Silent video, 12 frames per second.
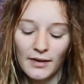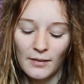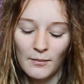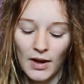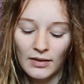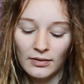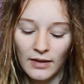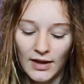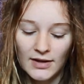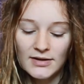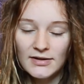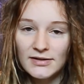my
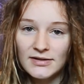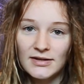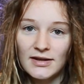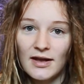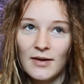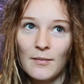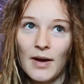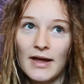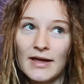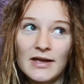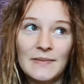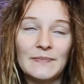legs, my
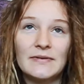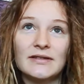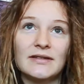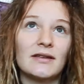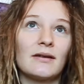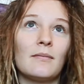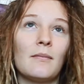hips,